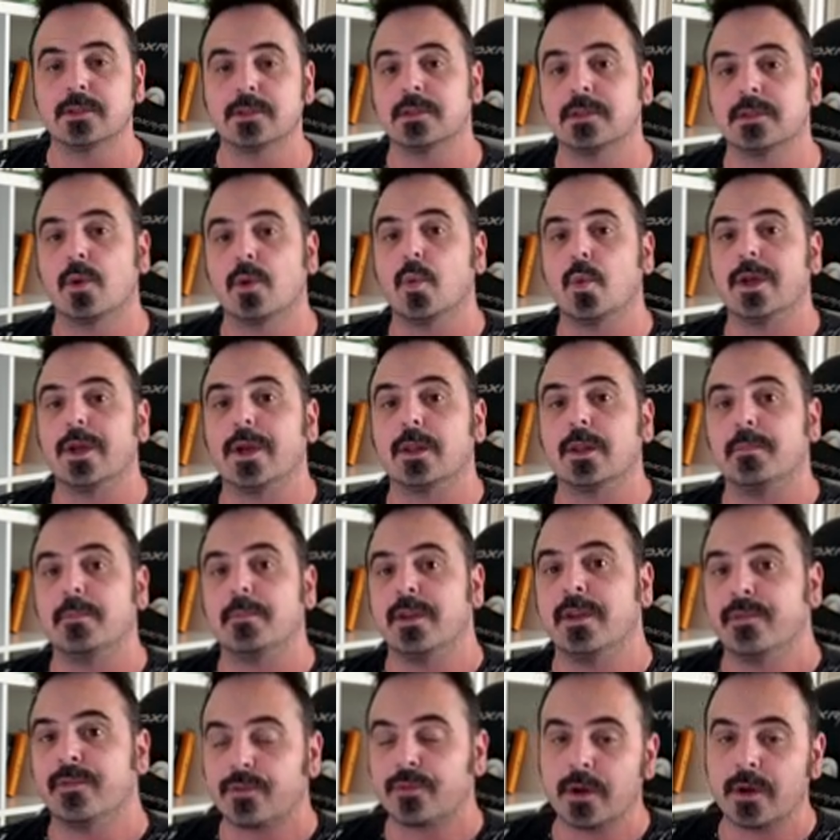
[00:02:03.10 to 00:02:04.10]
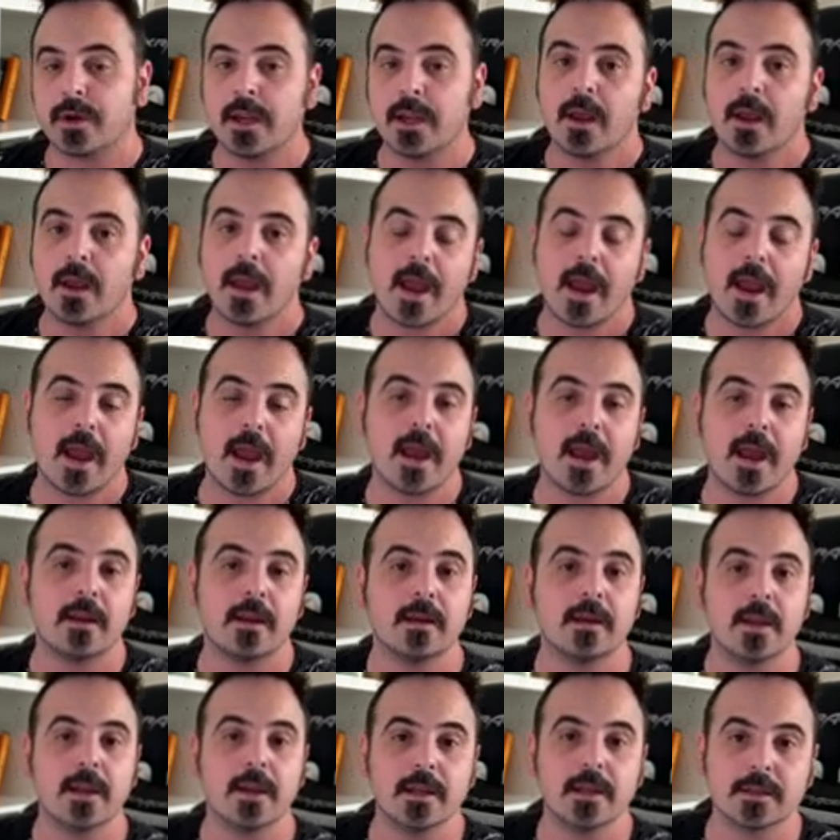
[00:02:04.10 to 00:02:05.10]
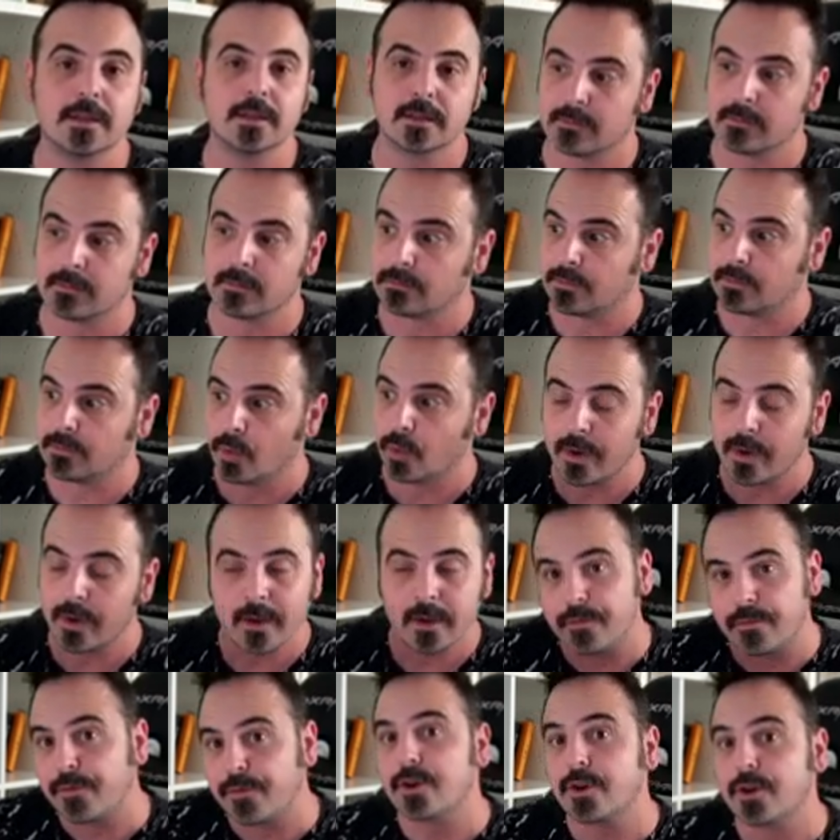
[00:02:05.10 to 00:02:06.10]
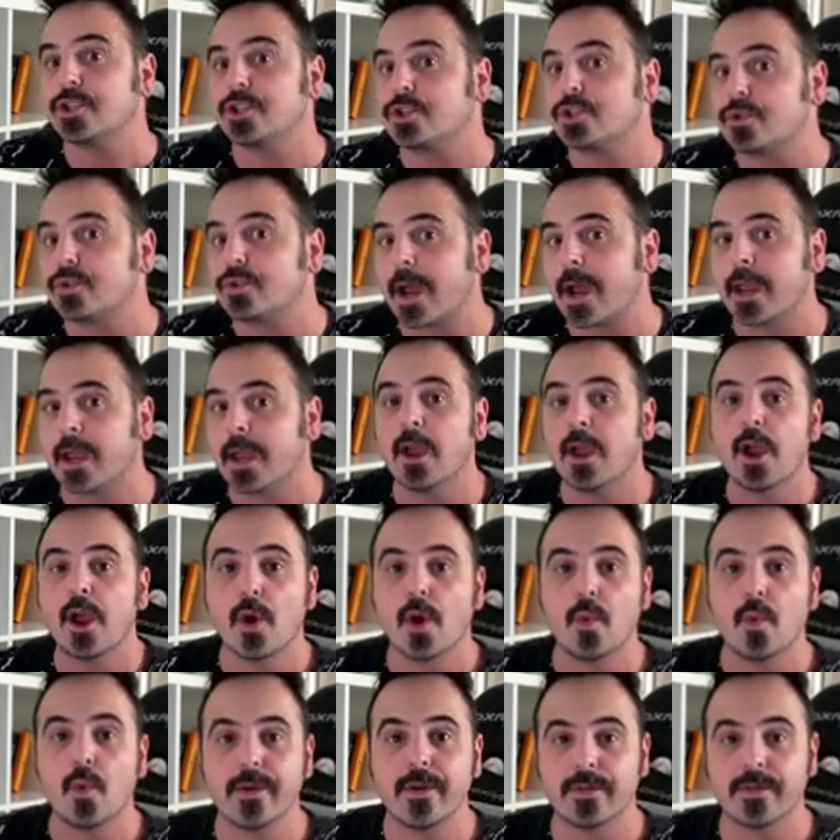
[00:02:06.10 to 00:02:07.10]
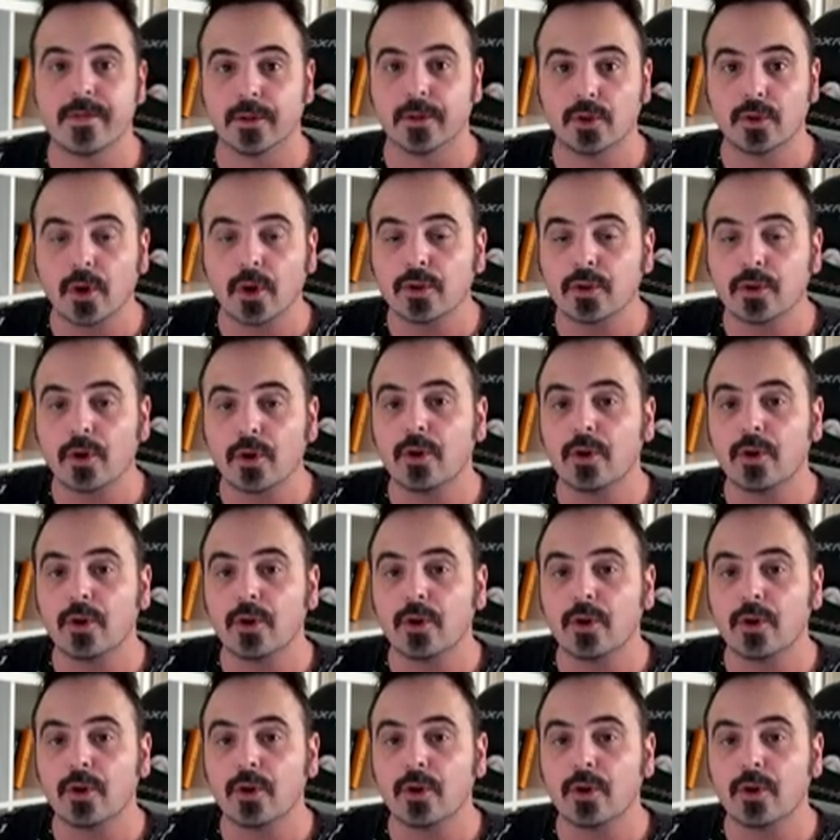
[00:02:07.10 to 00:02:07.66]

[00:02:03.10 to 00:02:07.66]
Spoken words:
will be free and he is doing the first try with the Toto